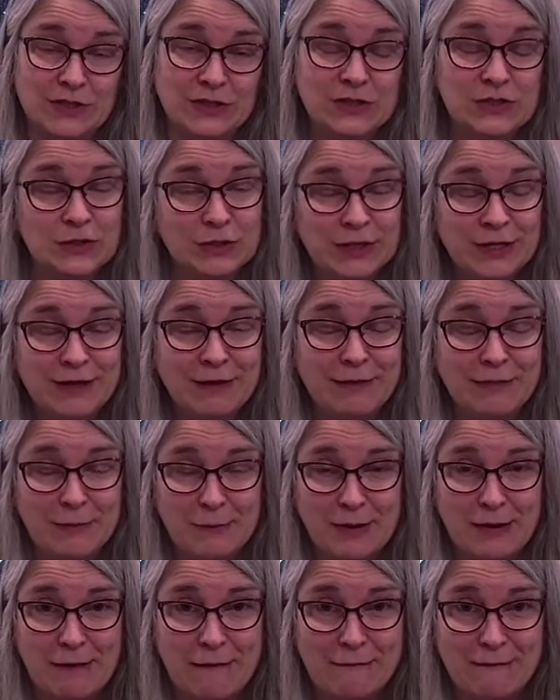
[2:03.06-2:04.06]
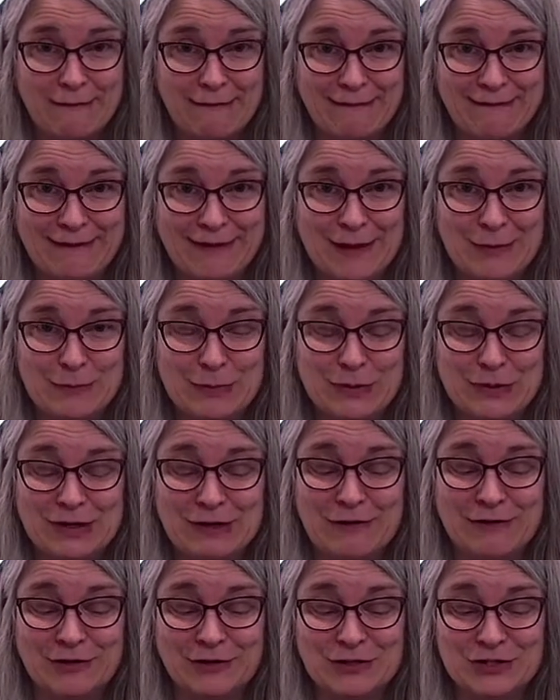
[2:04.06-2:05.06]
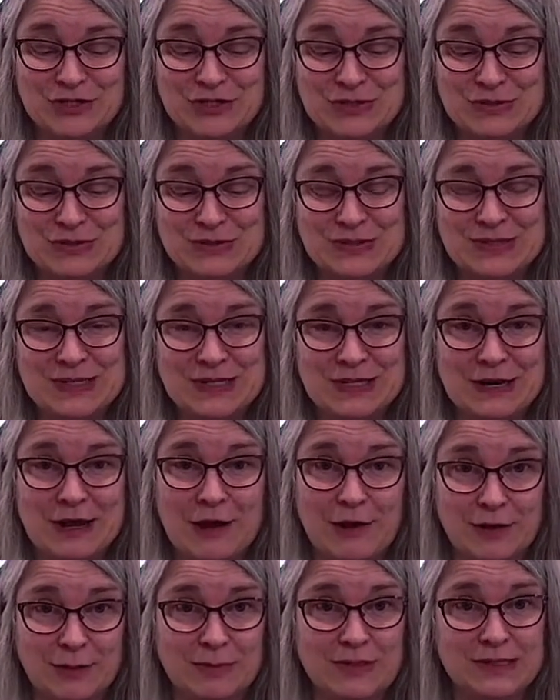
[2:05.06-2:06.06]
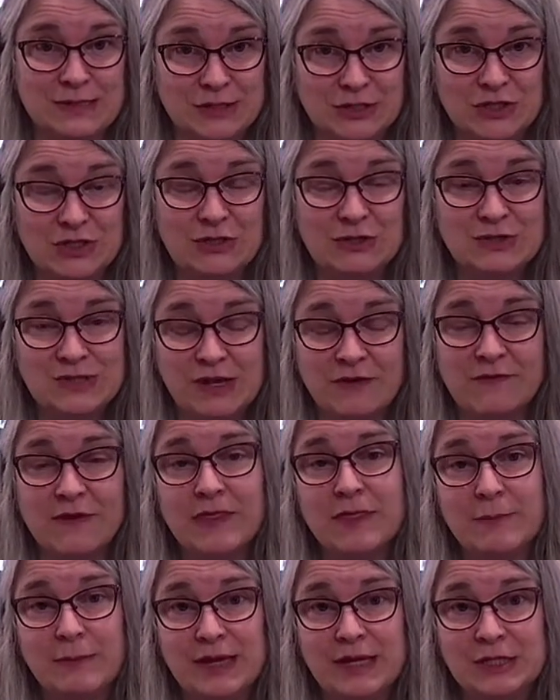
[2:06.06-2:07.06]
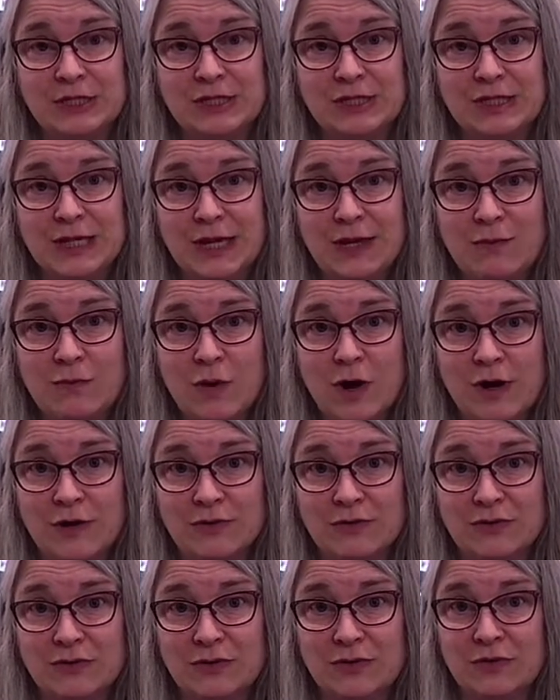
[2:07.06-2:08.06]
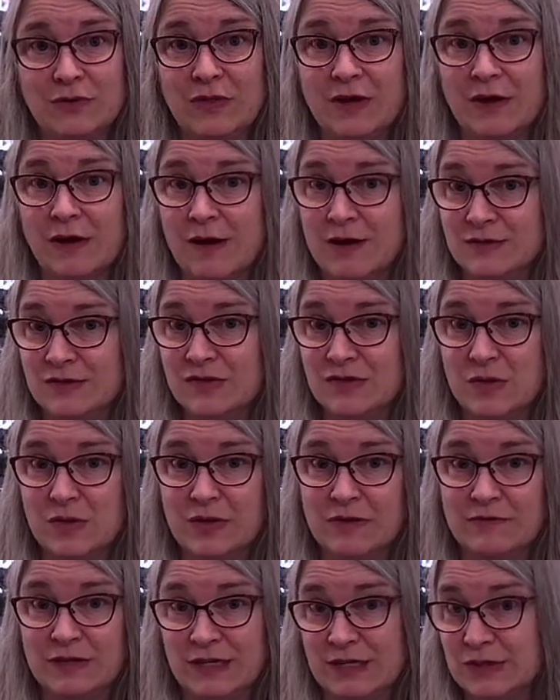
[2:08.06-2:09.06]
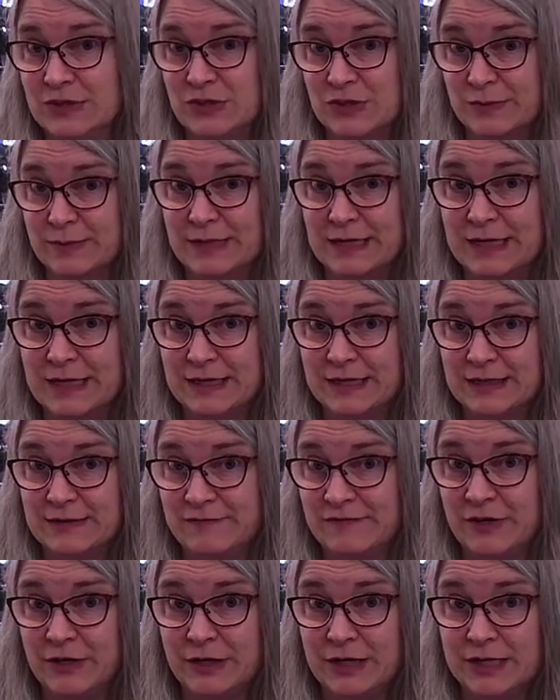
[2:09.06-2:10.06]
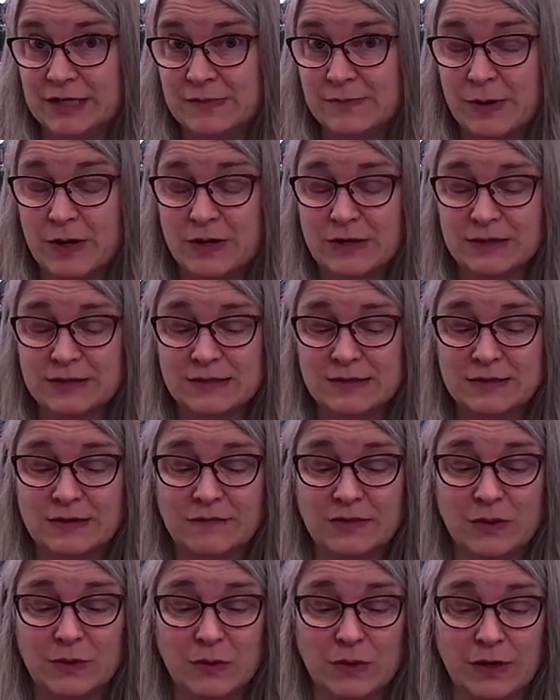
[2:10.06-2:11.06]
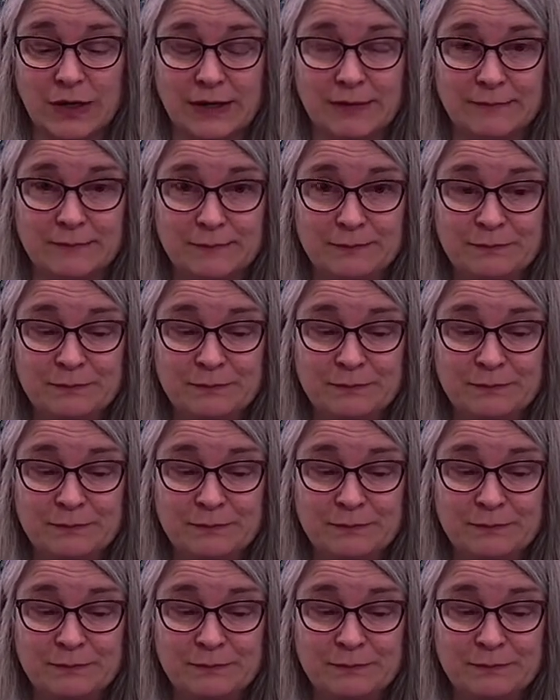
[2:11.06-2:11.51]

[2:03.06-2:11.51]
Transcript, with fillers: with turning on the power and putting on your shoes and how to position yourself on the bench and walk through the console of the instrument and the various parts of the organ.